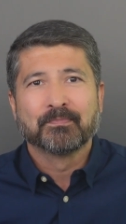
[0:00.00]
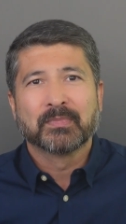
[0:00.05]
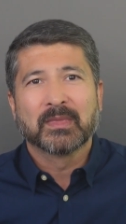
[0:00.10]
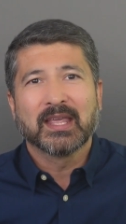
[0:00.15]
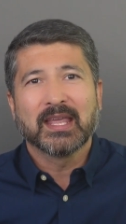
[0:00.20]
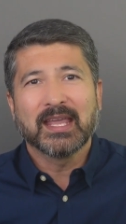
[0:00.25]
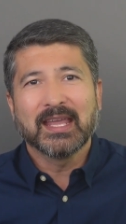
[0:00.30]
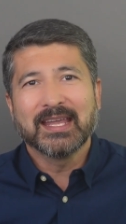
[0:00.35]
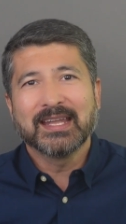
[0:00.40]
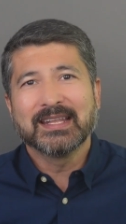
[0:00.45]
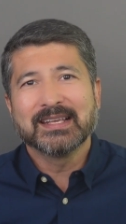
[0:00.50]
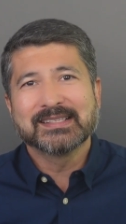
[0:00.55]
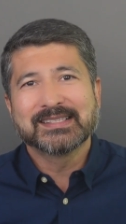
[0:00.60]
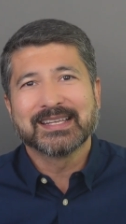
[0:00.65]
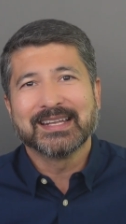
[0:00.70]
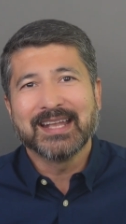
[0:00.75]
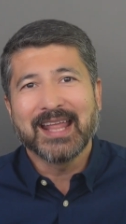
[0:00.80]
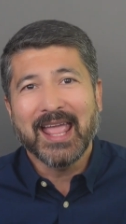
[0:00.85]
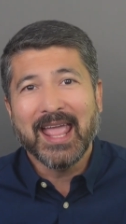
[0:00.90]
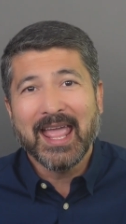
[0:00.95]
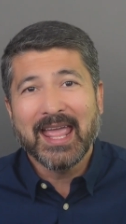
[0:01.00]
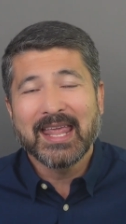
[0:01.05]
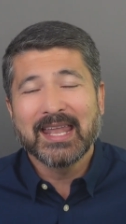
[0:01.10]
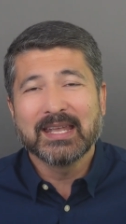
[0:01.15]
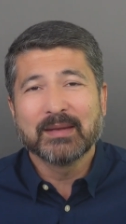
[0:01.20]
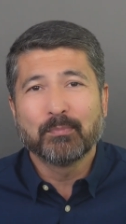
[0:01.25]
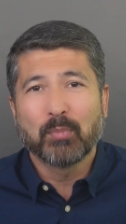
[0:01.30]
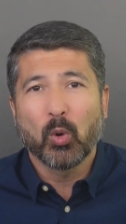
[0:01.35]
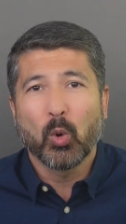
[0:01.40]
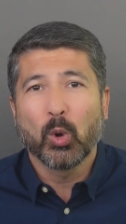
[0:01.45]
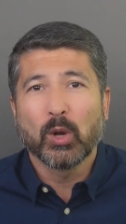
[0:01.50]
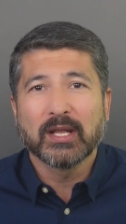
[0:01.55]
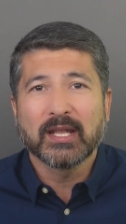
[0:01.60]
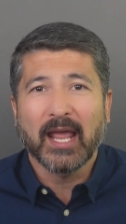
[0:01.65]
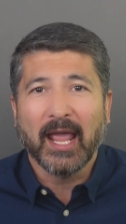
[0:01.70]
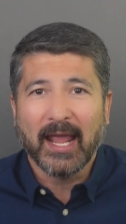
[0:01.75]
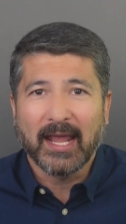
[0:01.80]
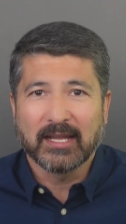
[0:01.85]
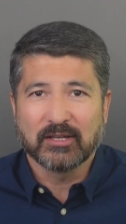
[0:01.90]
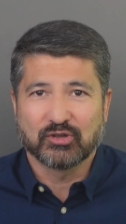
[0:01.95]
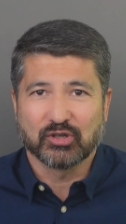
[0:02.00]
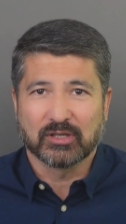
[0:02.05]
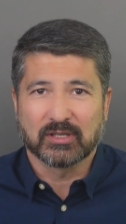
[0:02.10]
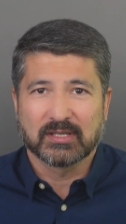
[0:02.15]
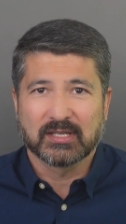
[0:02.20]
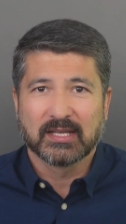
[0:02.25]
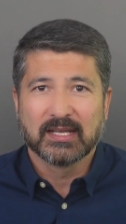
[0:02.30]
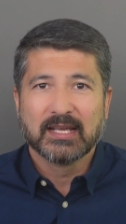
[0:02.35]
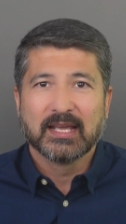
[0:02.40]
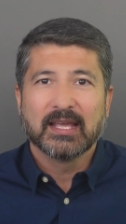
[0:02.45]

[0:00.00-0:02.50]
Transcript: It is an endpoint agent.